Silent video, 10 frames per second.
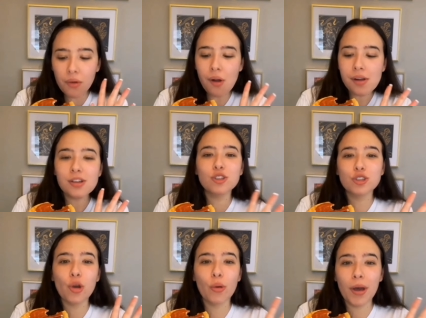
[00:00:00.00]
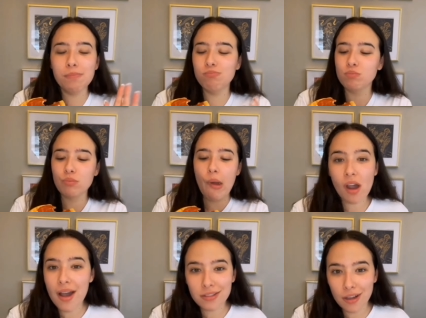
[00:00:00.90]
It is so good.
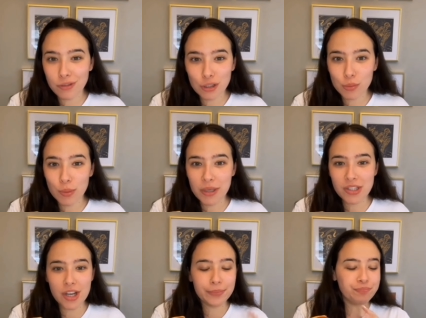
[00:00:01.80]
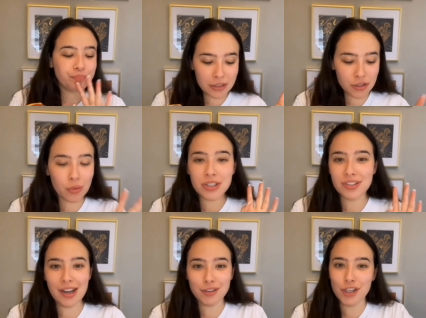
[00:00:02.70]
I love Lunchable pizza. It's so
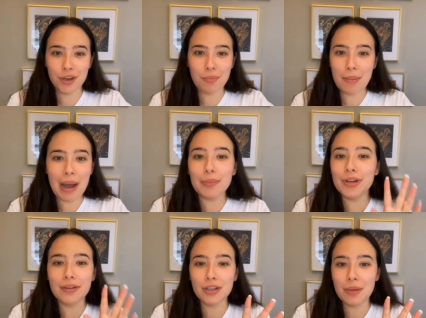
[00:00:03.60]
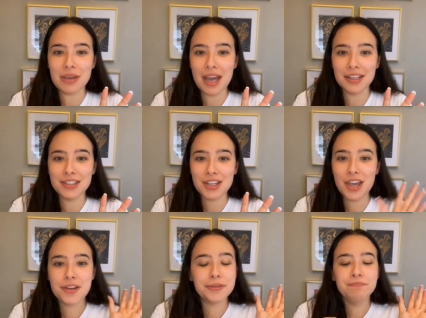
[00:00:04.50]
nostalgic. My mom would never let me get it as a
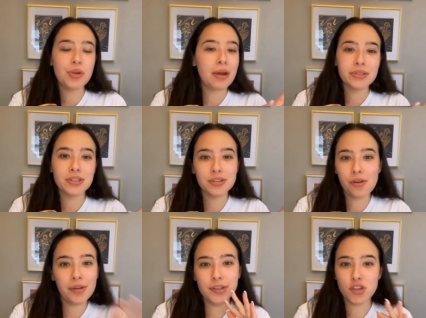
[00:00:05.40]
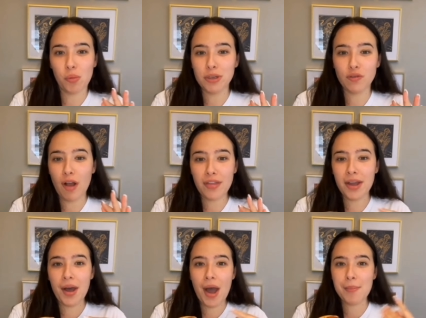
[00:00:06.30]
kid. So now as an adult, it's so much fun that
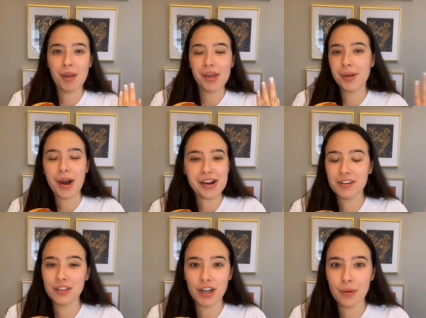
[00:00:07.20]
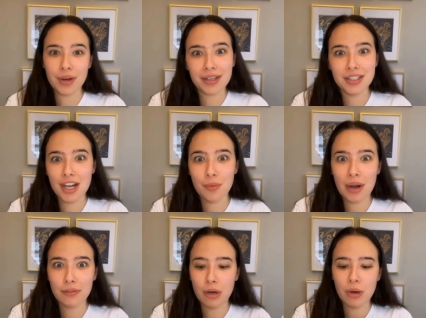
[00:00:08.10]
I'm like, I can go and I can eat it
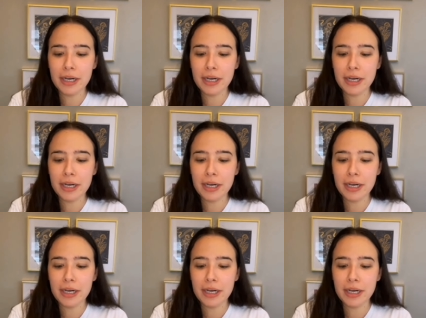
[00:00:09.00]
whenever I want.